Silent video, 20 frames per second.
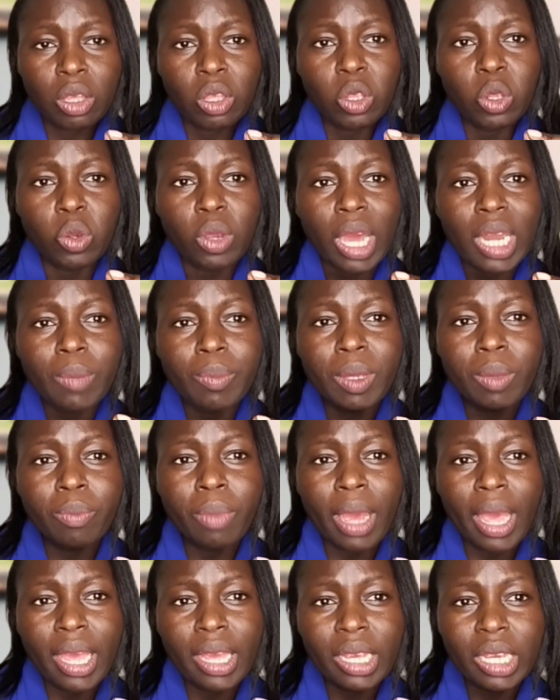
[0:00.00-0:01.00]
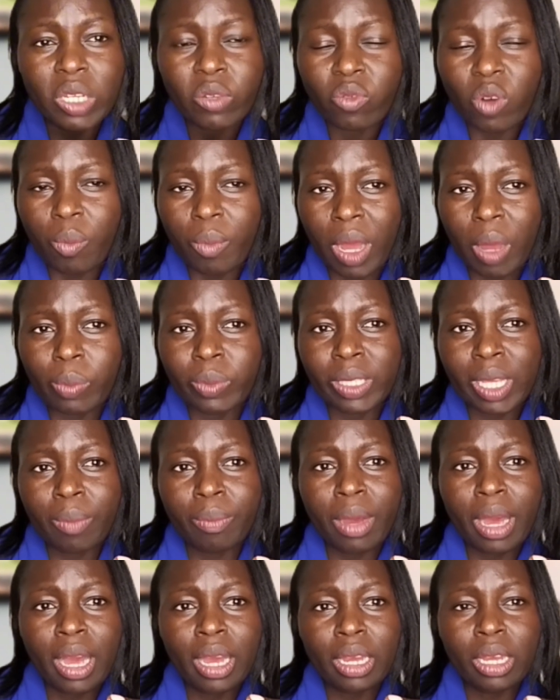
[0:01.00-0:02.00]
You can be buying it from
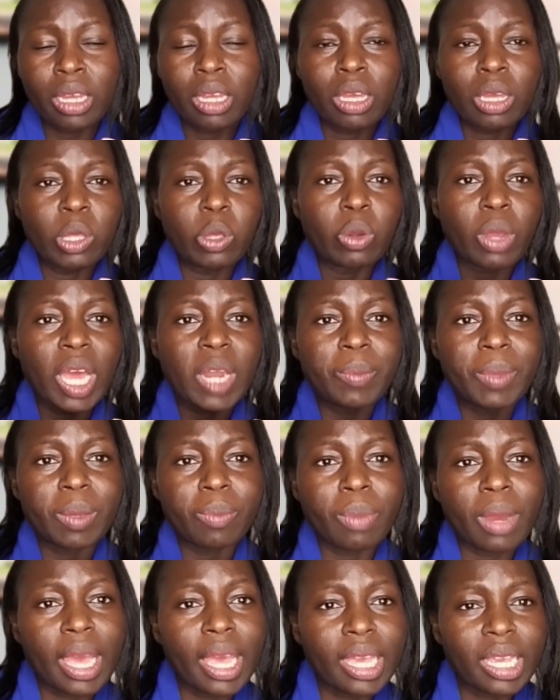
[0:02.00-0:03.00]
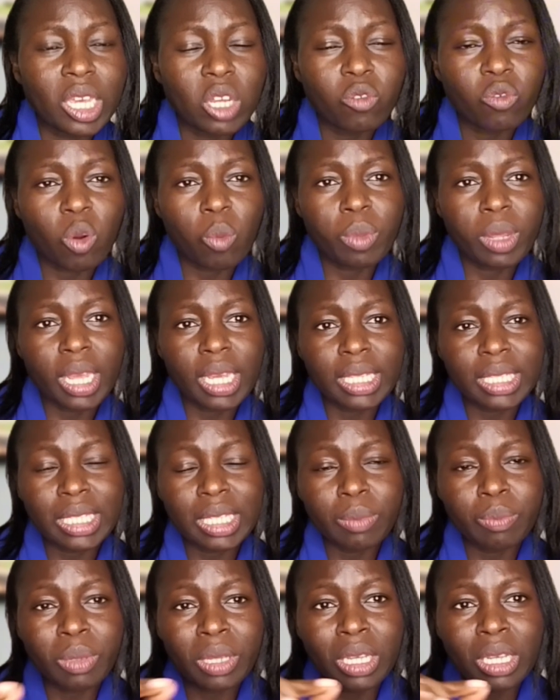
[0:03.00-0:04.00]
Absa Bank. You can be buying it from
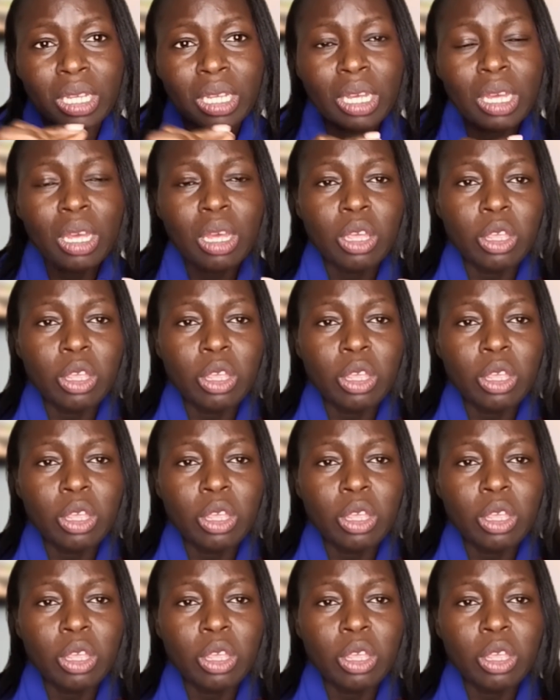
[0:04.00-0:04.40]
KCB.